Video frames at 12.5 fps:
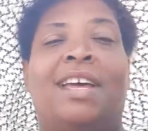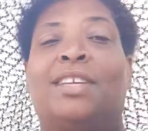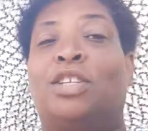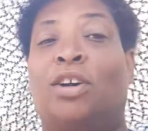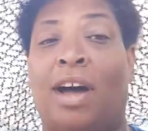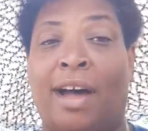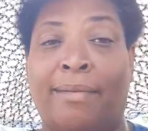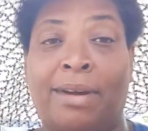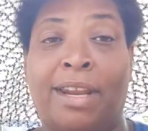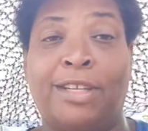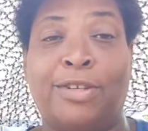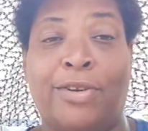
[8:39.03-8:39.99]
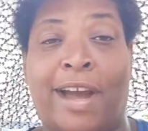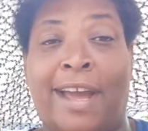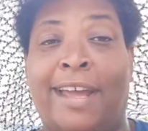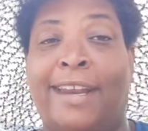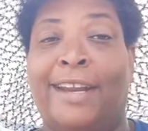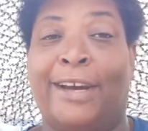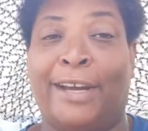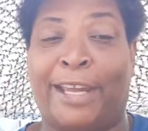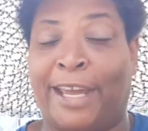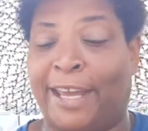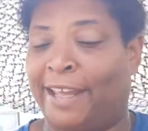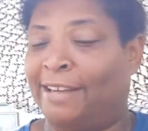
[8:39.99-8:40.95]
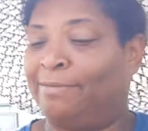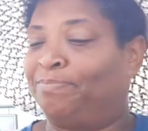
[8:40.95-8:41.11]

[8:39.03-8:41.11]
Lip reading: So I'm gonna try it again.